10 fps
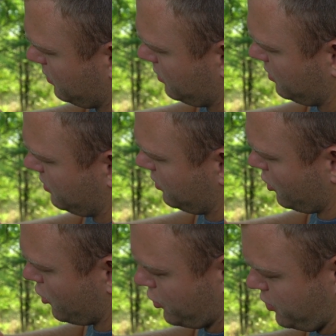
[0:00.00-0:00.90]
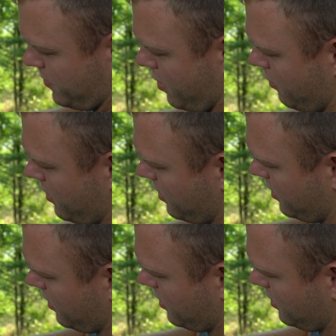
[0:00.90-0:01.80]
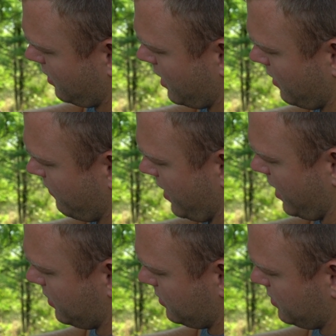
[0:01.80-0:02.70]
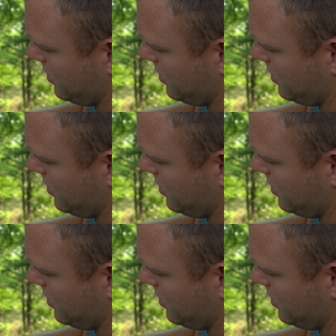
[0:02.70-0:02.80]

Surge mode, I think, and advanced.